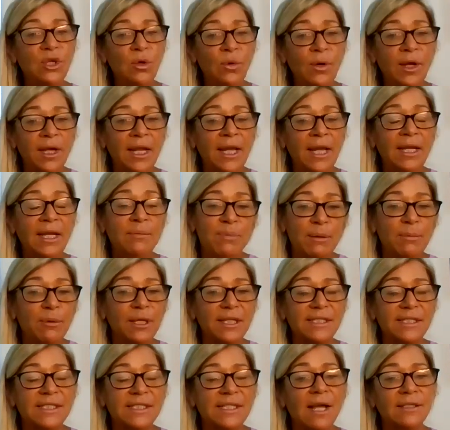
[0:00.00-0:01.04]
with doing it and people
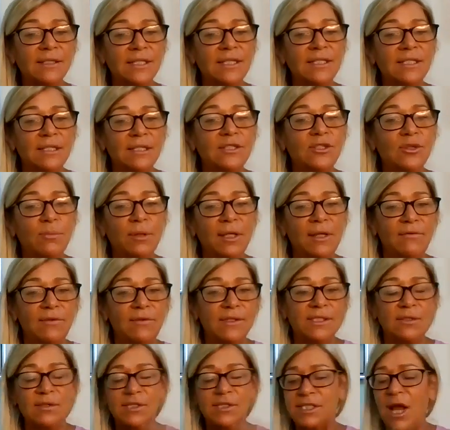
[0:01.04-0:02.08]
get sucked into
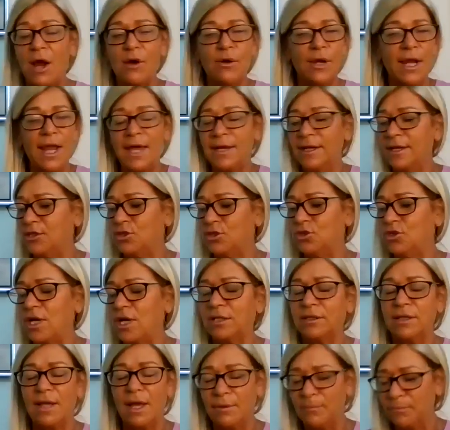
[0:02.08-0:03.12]
believing so sorry i had to
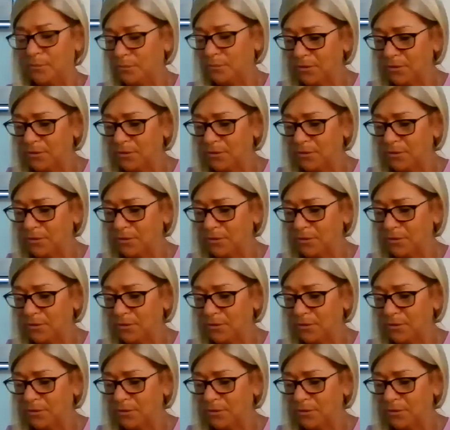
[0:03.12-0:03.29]
interject that